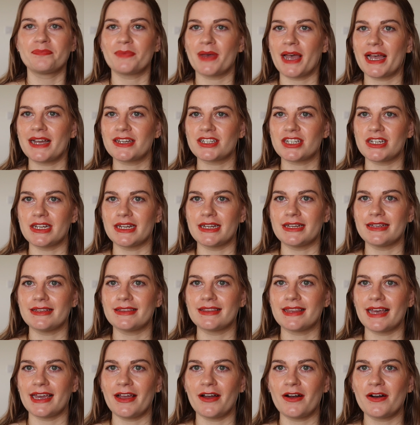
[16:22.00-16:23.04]
but actually
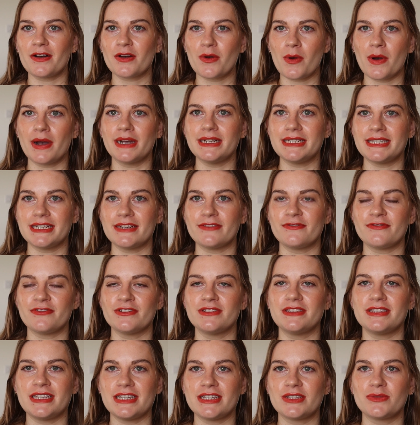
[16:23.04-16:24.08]
they are quite
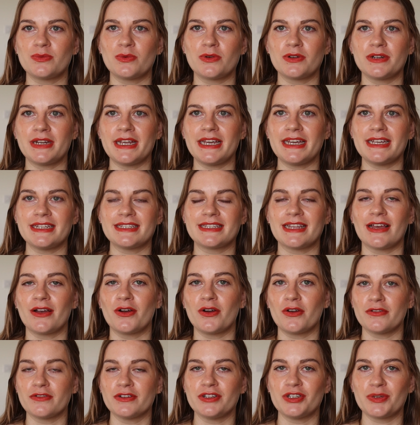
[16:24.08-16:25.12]
different. This one is that
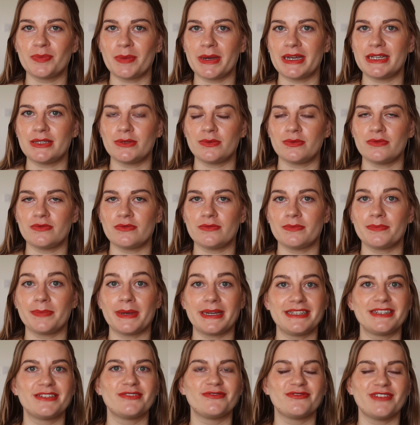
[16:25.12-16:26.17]
orange based
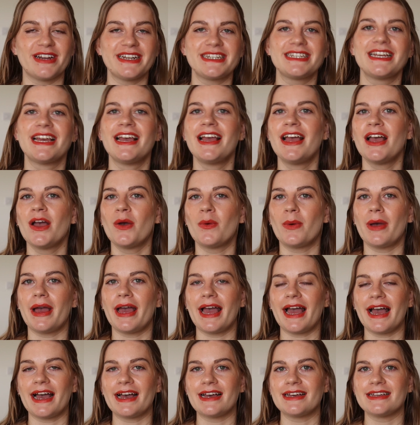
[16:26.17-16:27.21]
based red
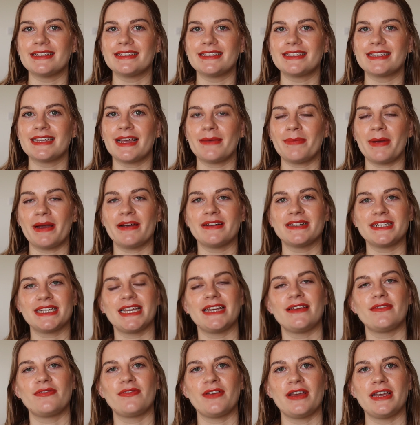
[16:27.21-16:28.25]
whereas
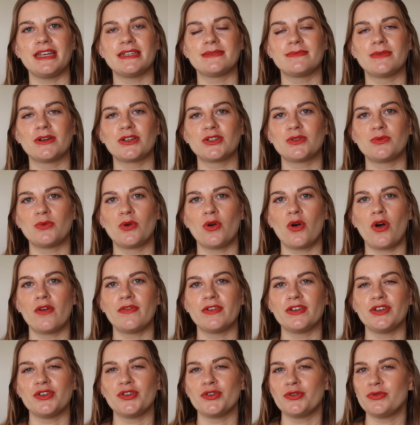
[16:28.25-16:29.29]
aperitif is much more of
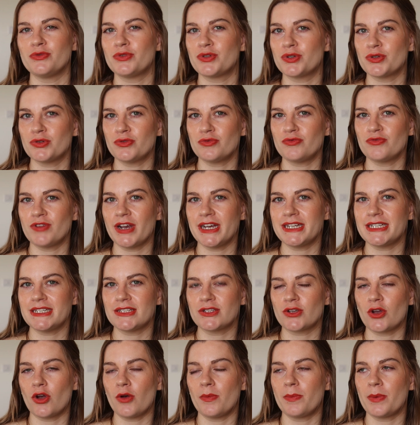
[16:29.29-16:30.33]
a neutral red
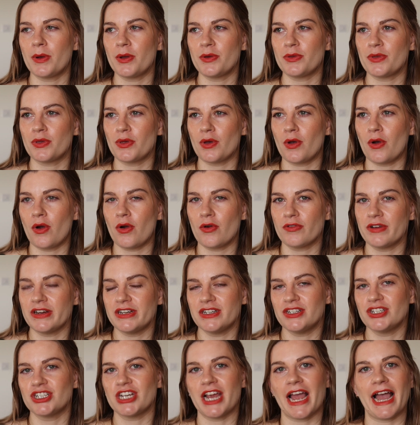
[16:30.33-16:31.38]
it's got both
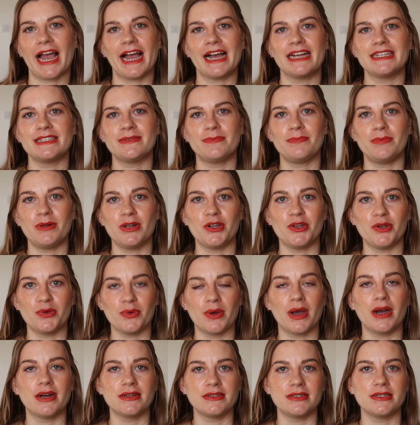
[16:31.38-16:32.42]
orange and
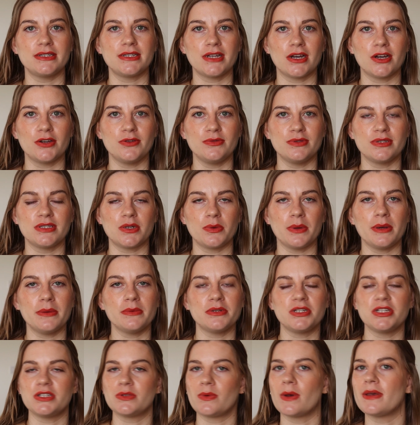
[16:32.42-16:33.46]
blue undertones to it
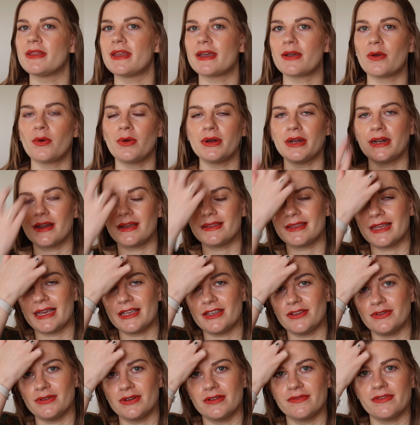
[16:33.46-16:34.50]
which is why they call it like their
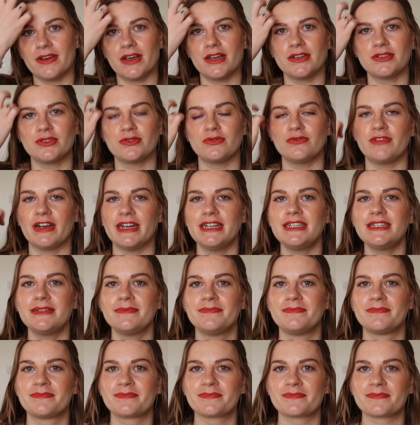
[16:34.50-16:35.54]
universal red
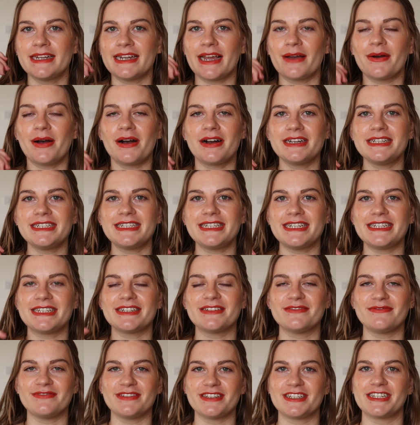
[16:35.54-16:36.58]
now I did
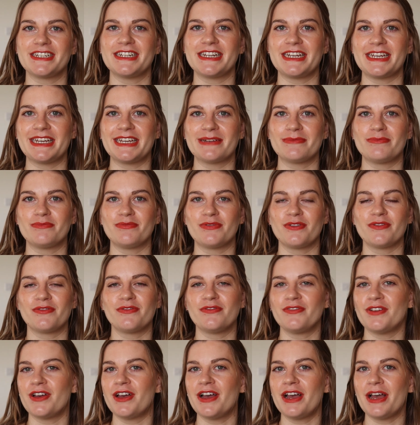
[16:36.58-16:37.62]
originally
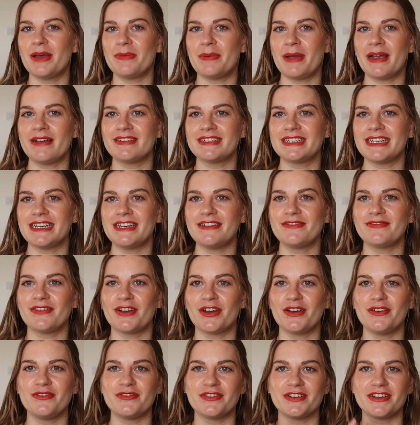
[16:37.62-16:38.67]
prefer aperitif
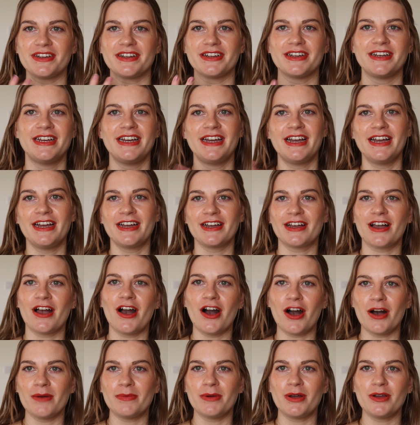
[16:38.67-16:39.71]
over
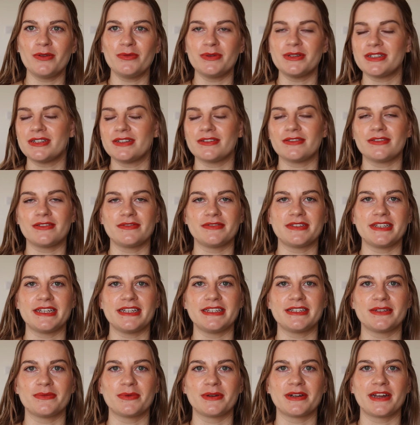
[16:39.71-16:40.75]
Cabo, which obviously
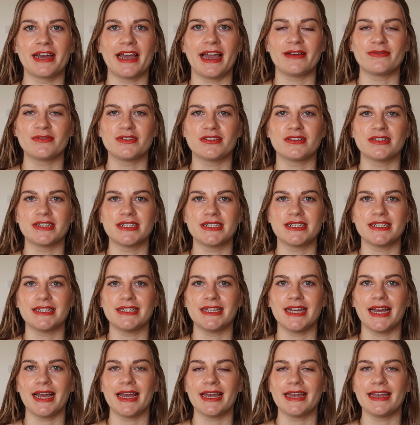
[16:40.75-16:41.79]
is the one I have on
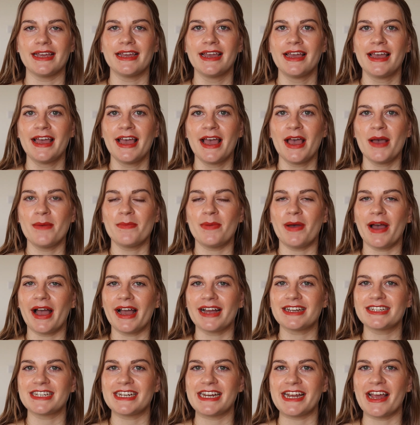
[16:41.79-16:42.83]
today. But
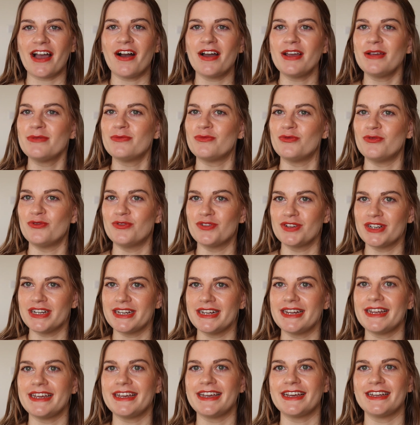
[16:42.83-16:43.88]
actually, I am
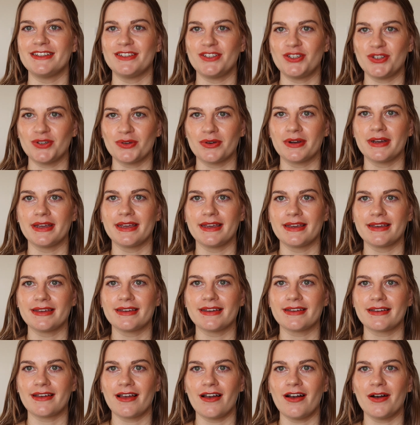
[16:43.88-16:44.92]
really enjoying
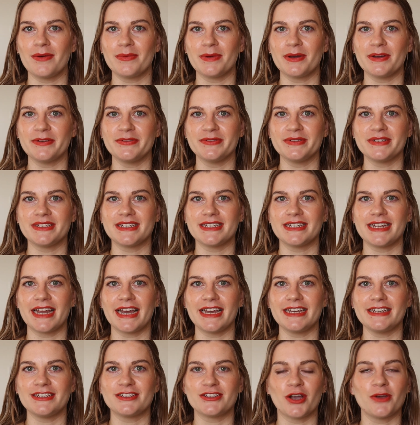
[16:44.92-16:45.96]
Cabo
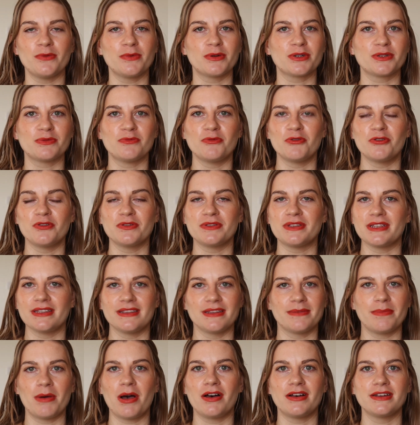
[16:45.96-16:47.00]
today so much more than
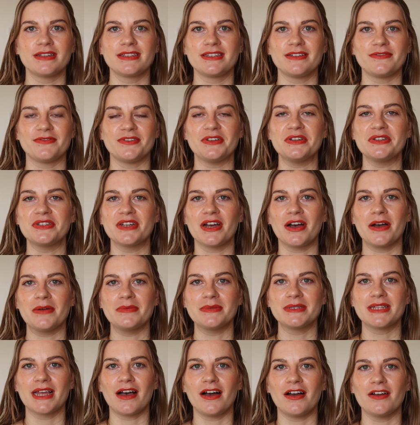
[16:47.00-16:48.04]
the past few
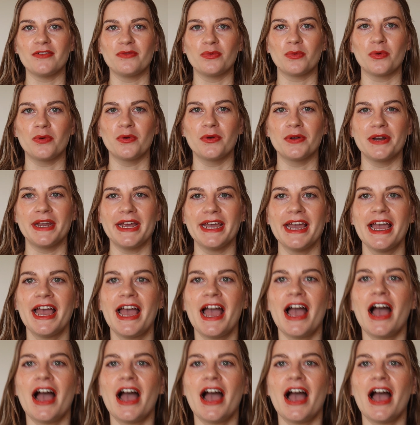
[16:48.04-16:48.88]
times that I've worn it.